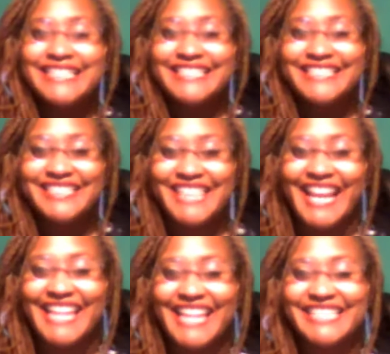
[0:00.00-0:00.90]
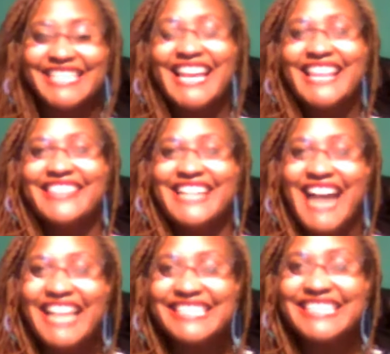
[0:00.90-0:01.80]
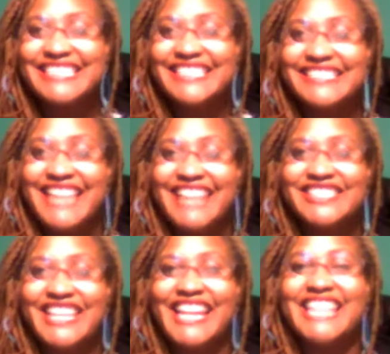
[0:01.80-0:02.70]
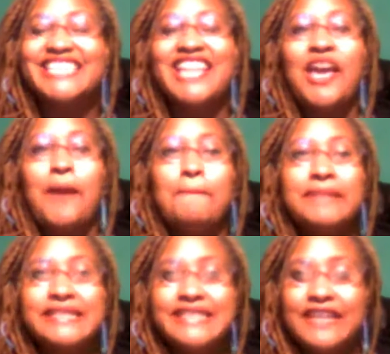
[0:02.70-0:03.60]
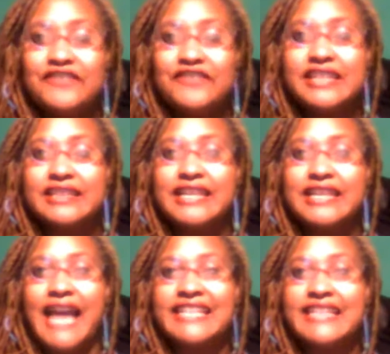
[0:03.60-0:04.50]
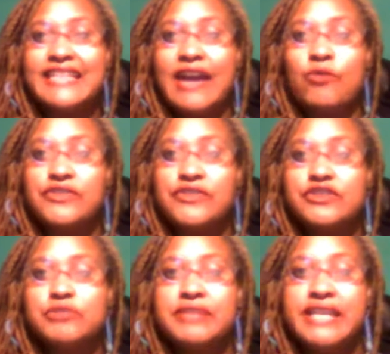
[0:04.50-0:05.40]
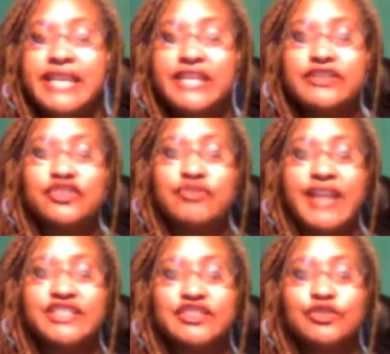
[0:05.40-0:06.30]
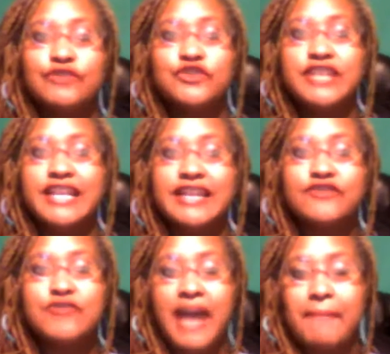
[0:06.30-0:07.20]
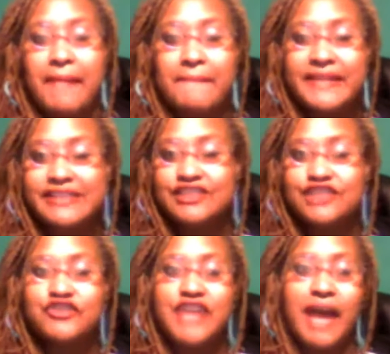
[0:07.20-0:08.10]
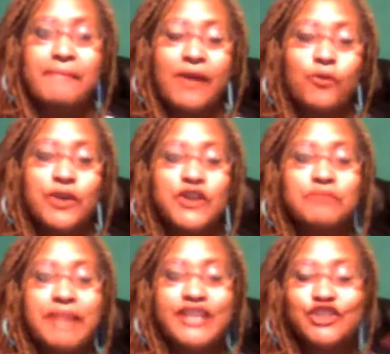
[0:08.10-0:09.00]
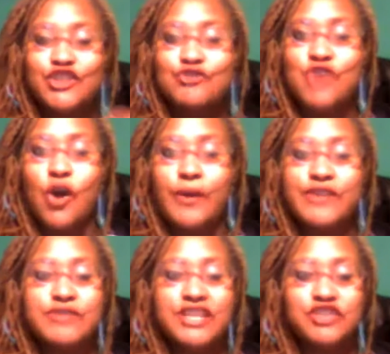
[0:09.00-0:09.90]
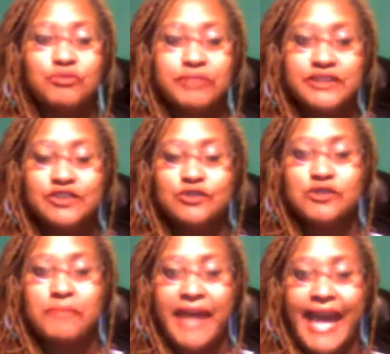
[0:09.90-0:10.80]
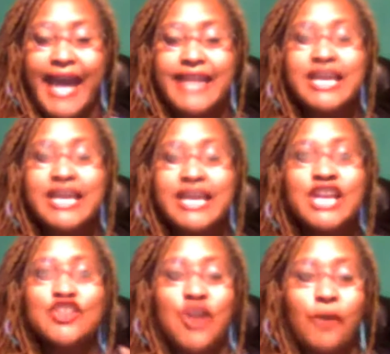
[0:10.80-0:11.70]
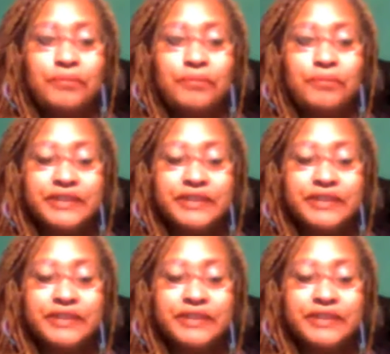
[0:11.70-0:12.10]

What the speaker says: doesn't change. The content does not change, but definitely I did not want there to be any distraction. So if you got my message, if you got my word, make sure you go and you get your pencil, your pad, your notebook,